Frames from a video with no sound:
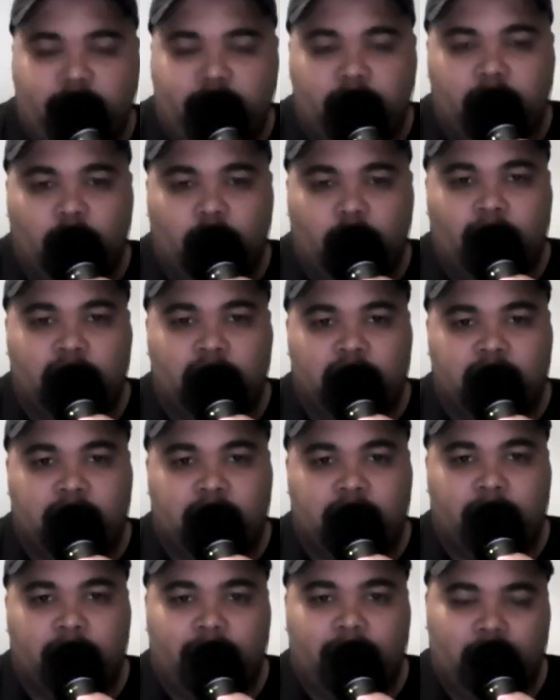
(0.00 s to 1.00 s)
gonna watch
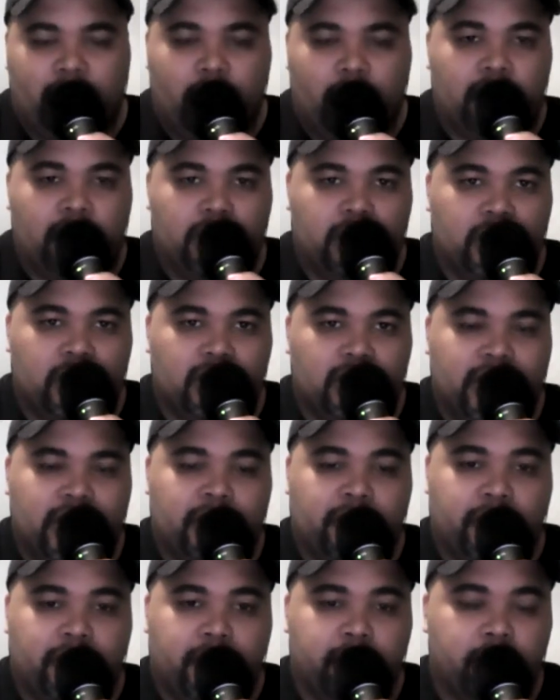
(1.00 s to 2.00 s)
it, I'm likely watching it on
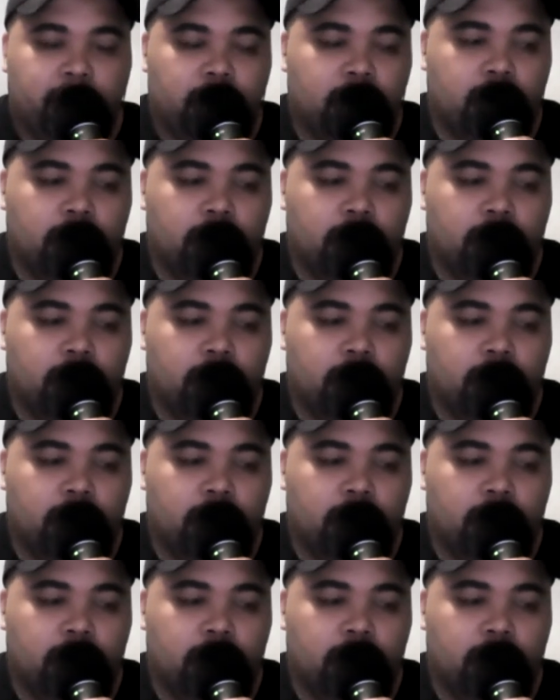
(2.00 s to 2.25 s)
Saturday.